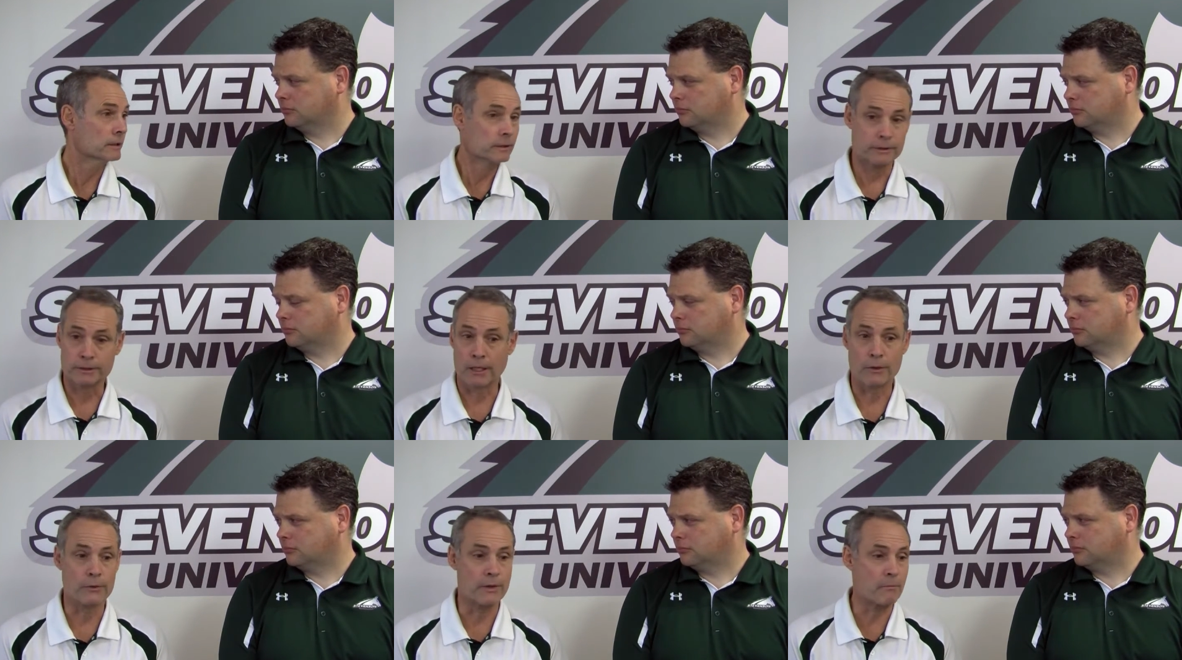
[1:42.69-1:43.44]

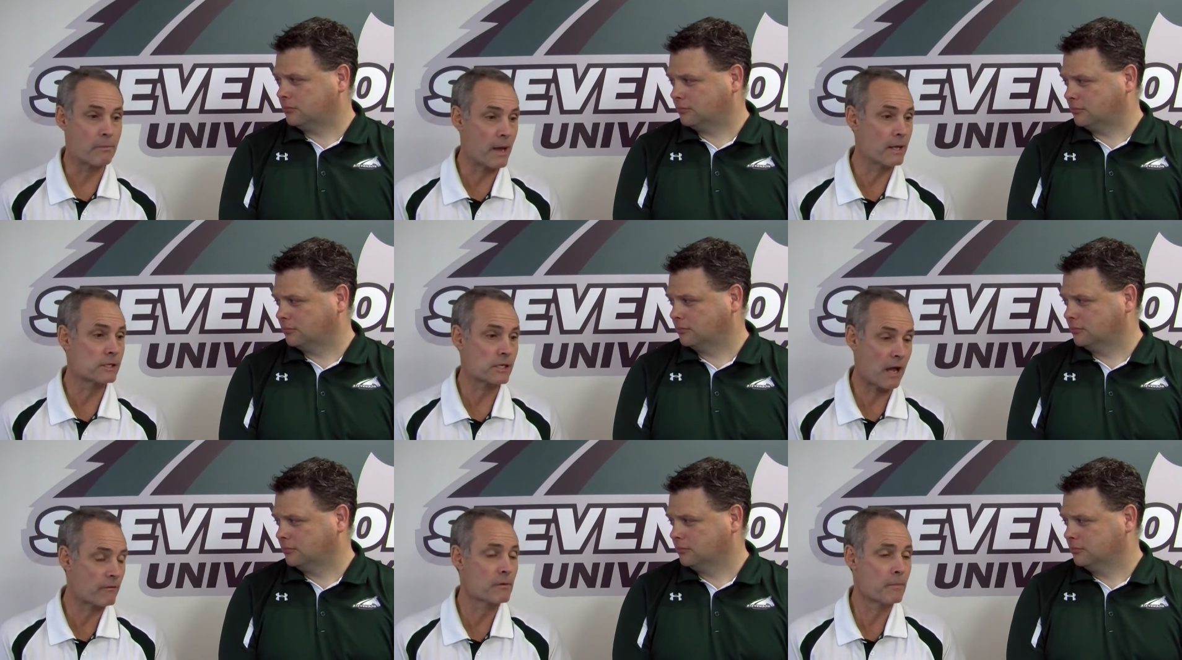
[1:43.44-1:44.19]
Speaker 1: So the bench,
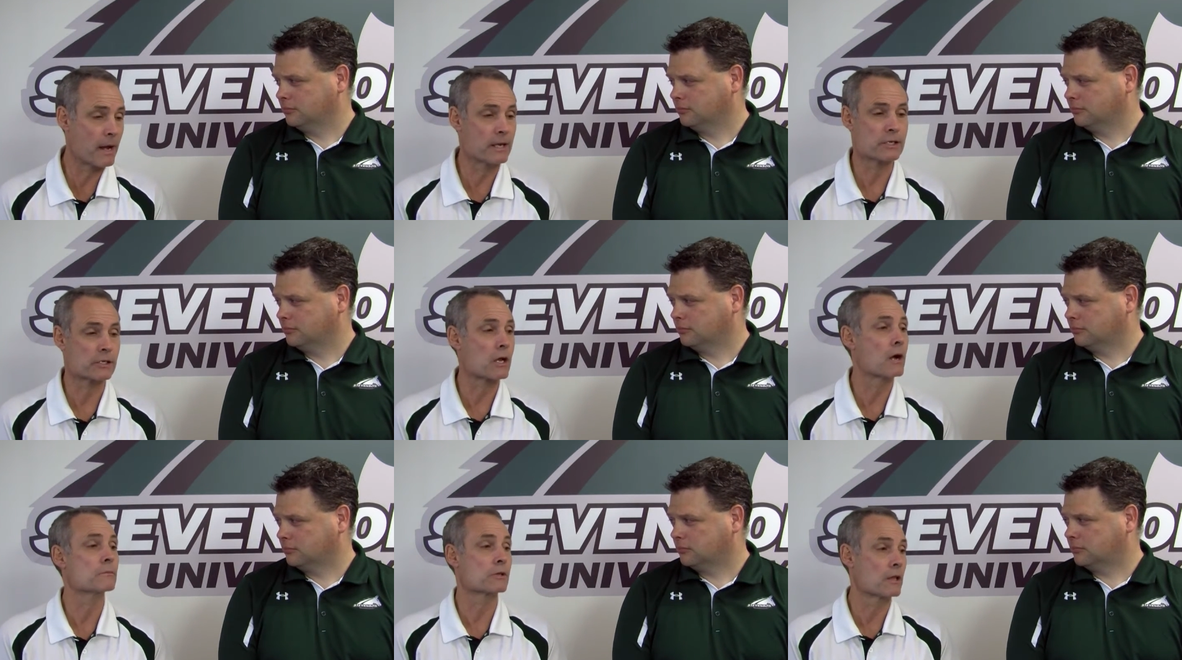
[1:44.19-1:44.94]
everybody just
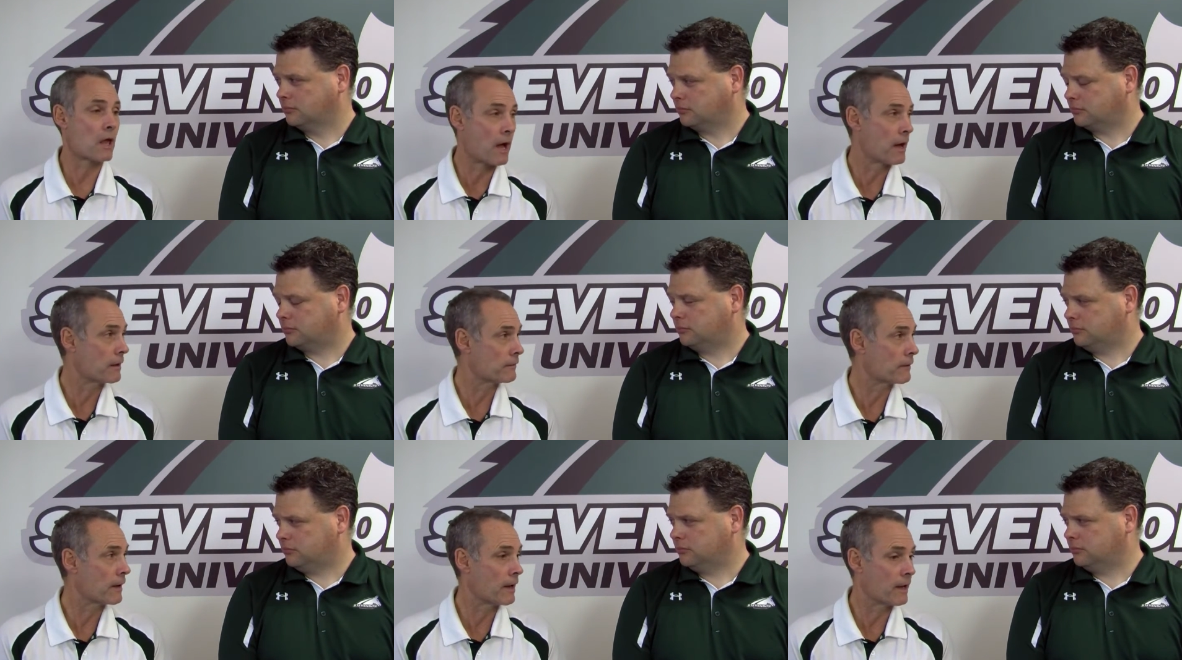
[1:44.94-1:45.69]
comes alive,
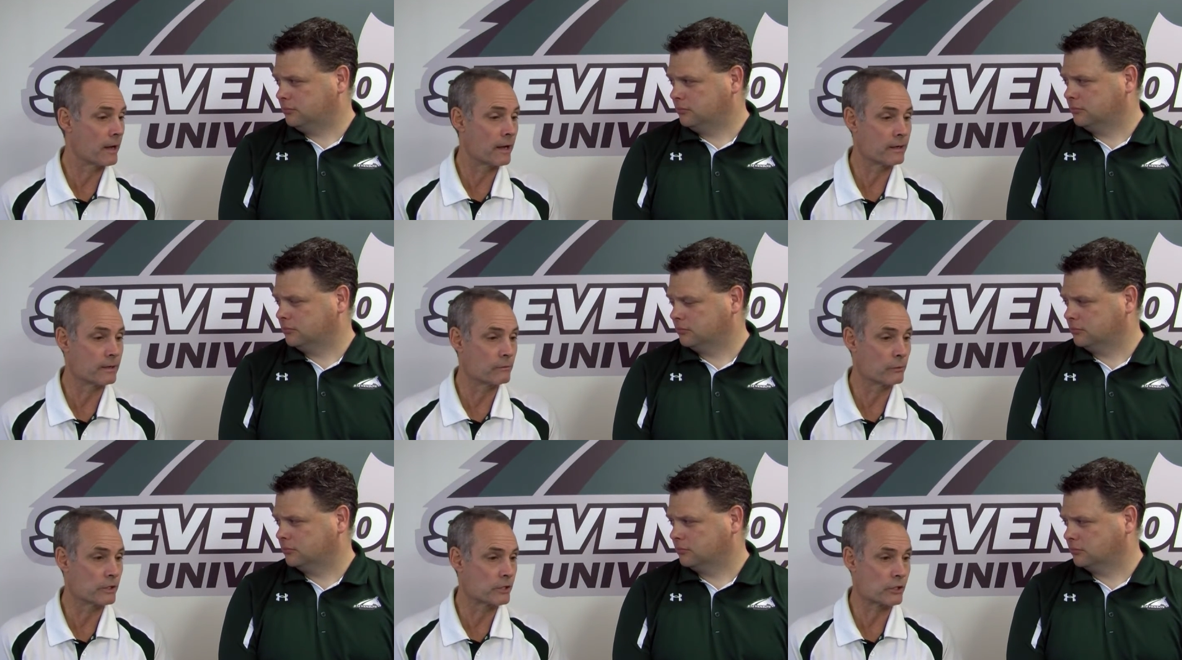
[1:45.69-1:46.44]
and
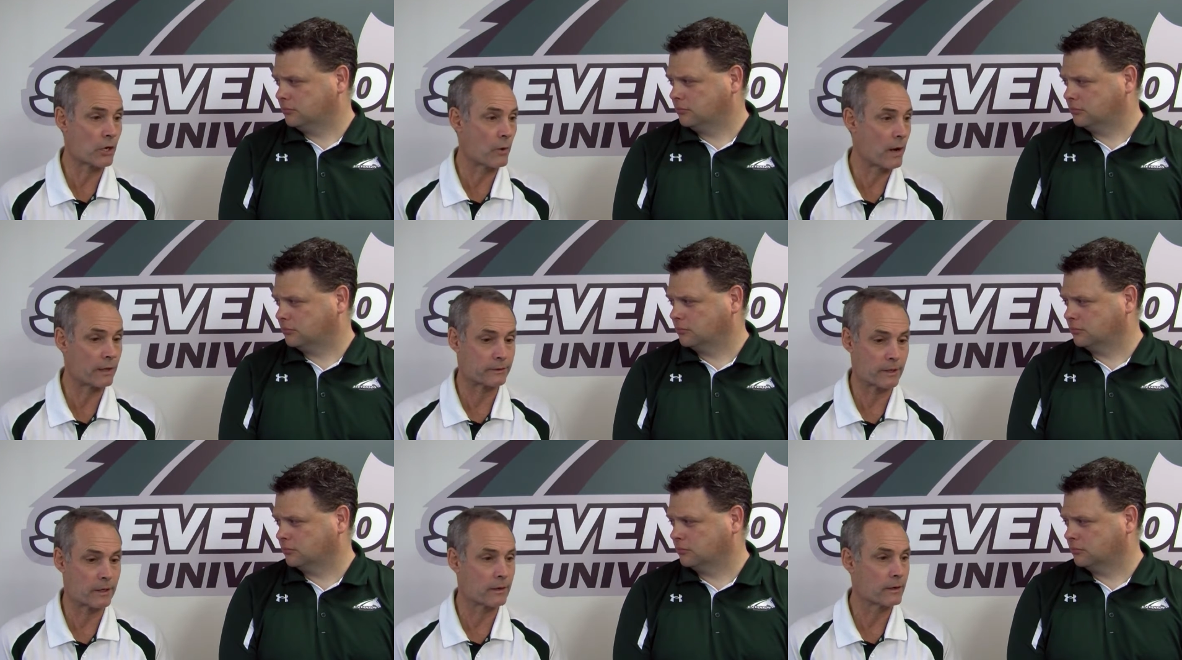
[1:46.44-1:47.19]
we just go out
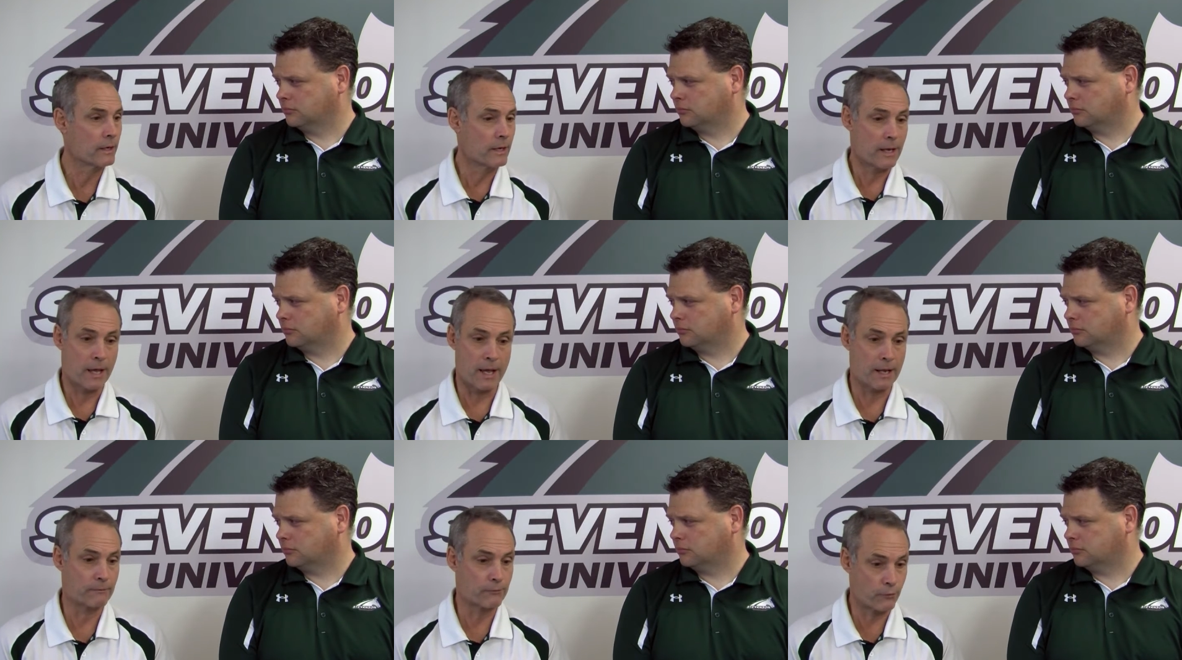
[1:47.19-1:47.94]
there.
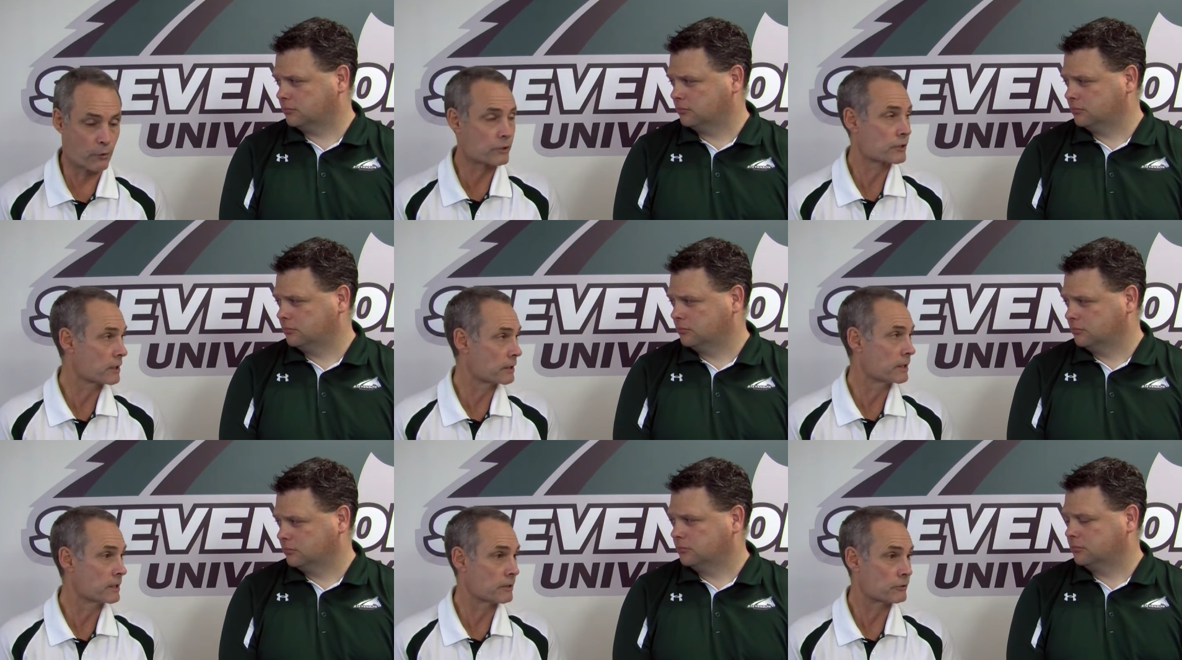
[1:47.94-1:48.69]
And
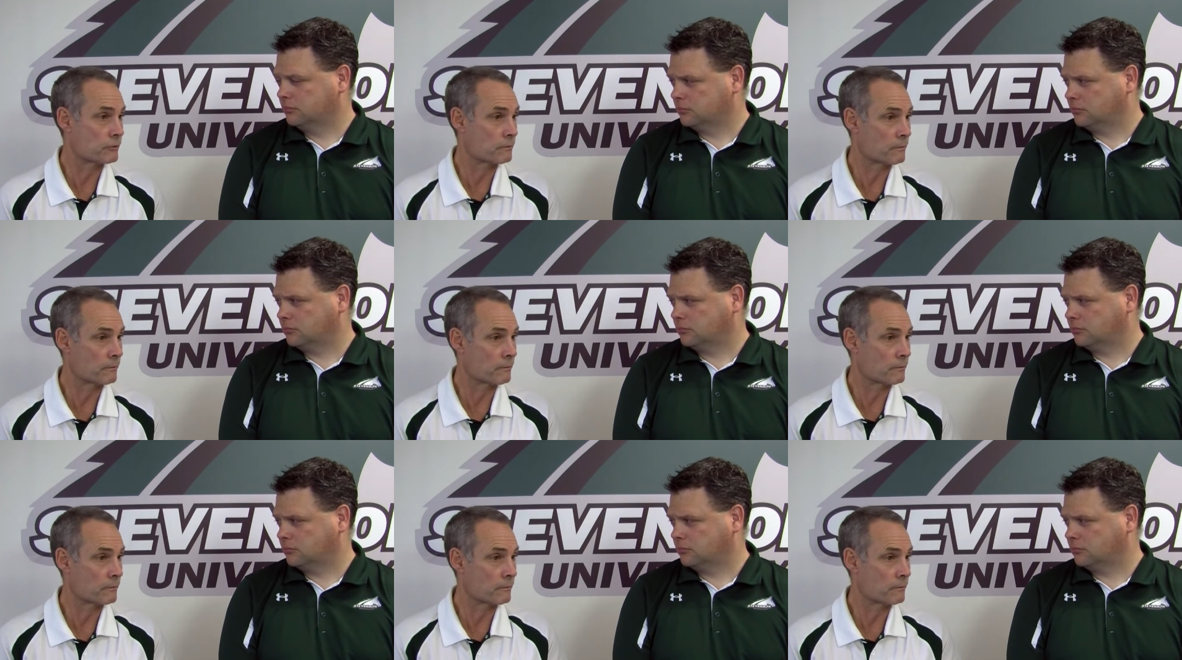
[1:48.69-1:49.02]
fortunately, this